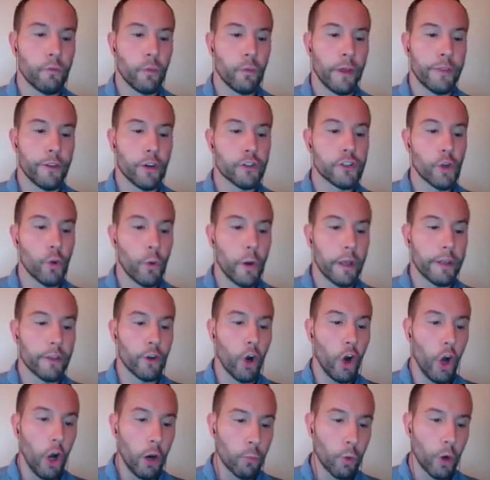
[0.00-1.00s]
when they're doing
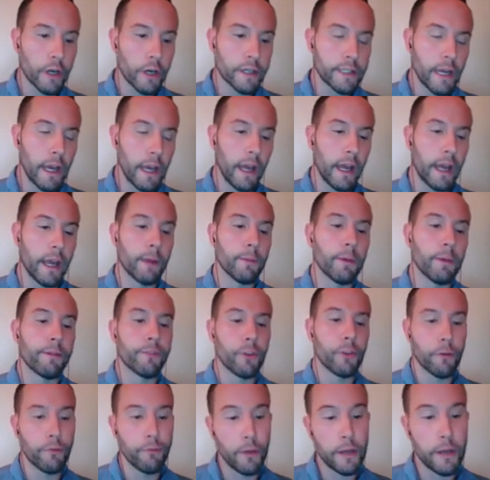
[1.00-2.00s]
their homework time,
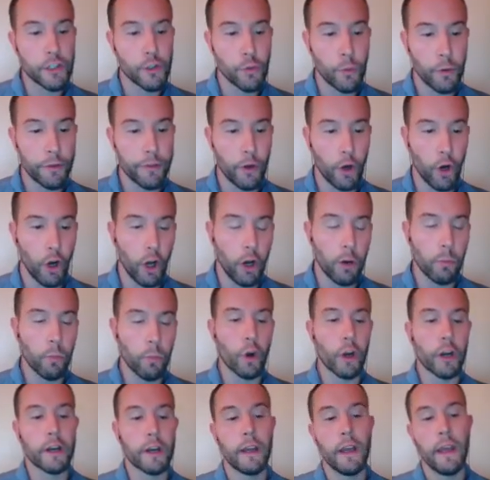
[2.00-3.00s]
if they're finished with their
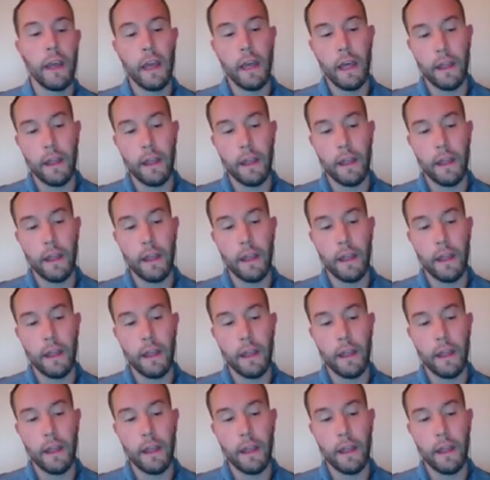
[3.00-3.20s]
homework,